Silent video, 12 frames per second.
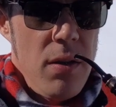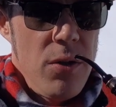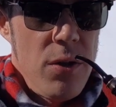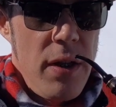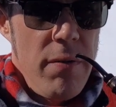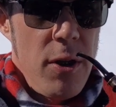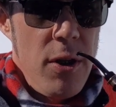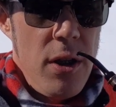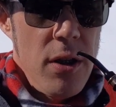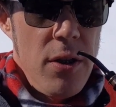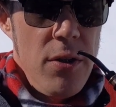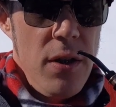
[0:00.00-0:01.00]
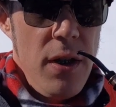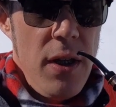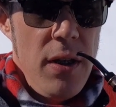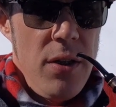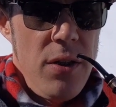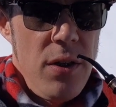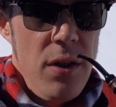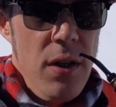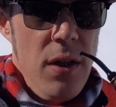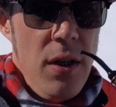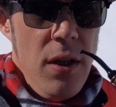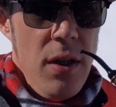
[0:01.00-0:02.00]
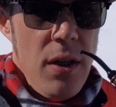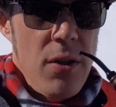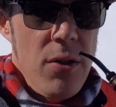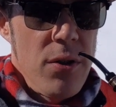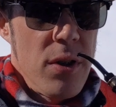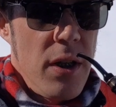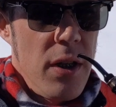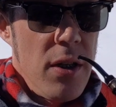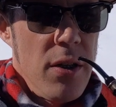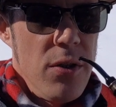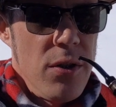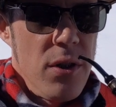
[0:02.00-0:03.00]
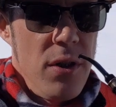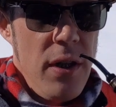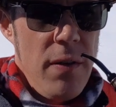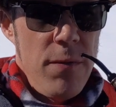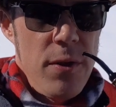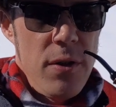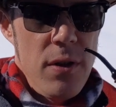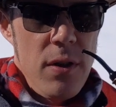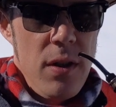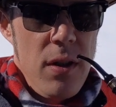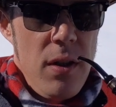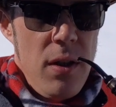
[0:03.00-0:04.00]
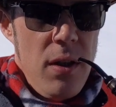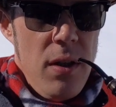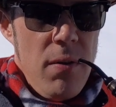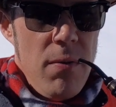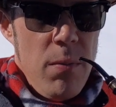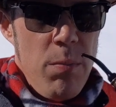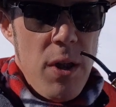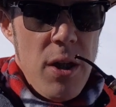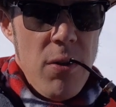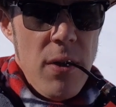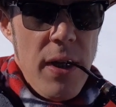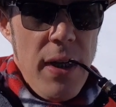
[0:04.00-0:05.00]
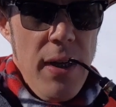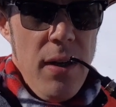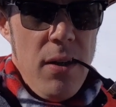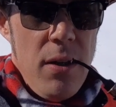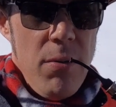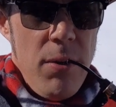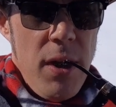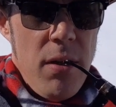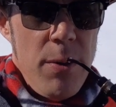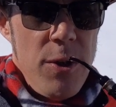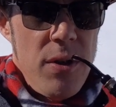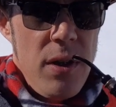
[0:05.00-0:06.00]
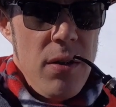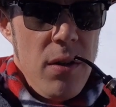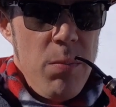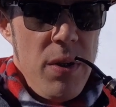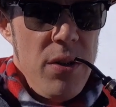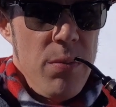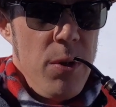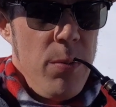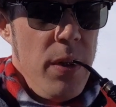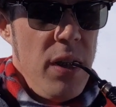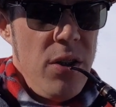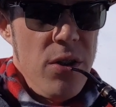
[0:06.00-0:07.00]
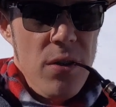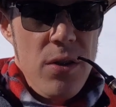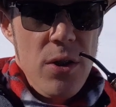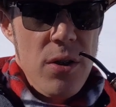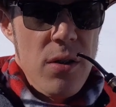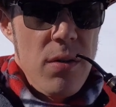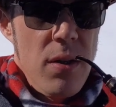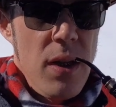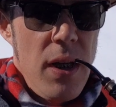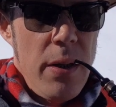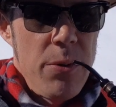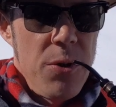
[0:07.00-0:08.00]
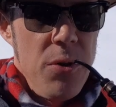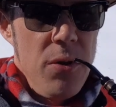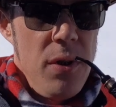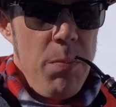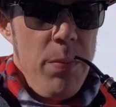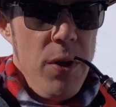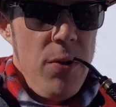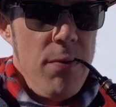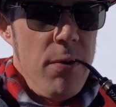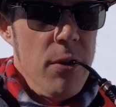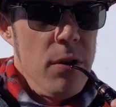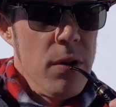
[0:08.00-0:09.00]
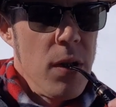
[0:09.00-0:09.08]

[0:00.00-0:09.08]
driving along the edge of the coastline on those cliffs from Monterey all the way almost down to Pismo Beach. Just absolutely beautiful.